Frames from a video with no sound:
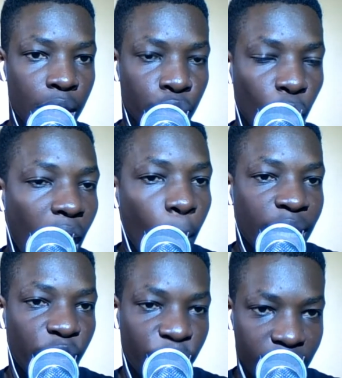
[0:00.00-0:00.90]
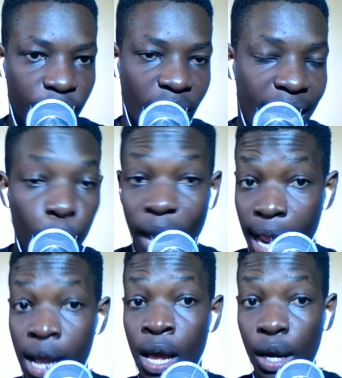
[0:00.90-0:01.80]
to our defensive line
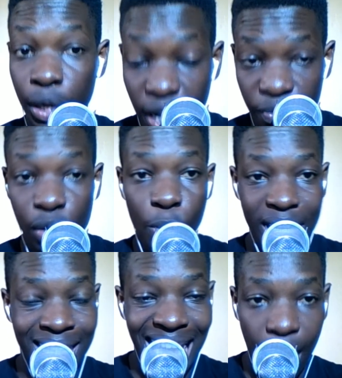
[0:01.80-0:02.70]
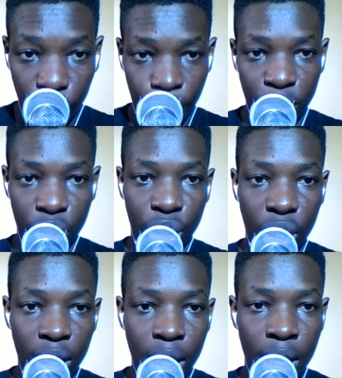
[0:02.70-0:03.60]
where David Luiz is out of
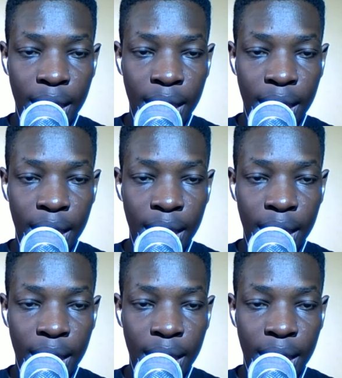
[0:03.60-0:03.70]
position.